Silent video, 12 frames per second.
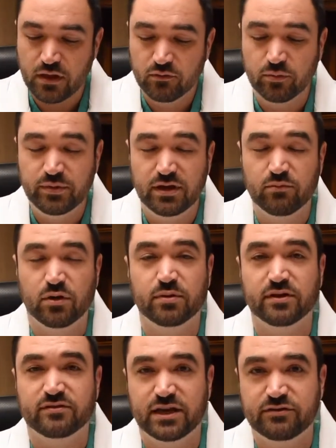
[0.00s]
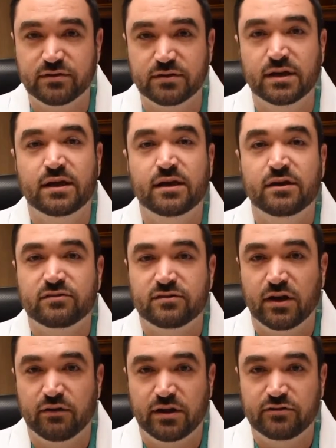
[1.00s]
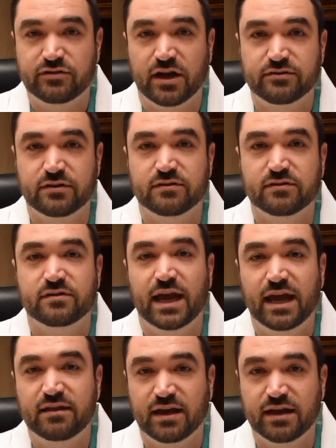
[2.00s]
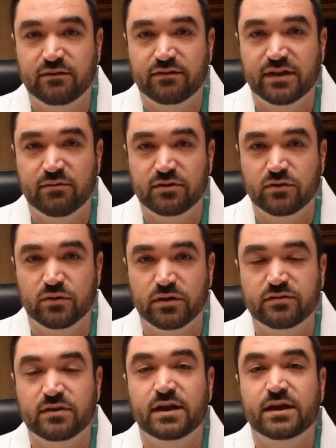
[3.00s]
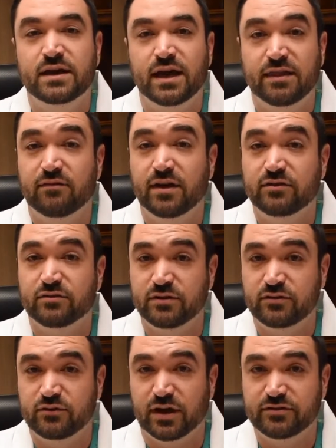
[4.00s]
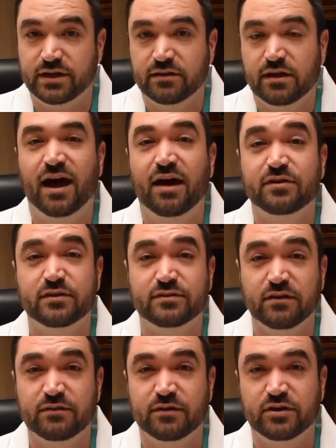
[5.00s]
will be immobilization, steroid injections, anti-inflammatories, and then eventually stretching. If conservative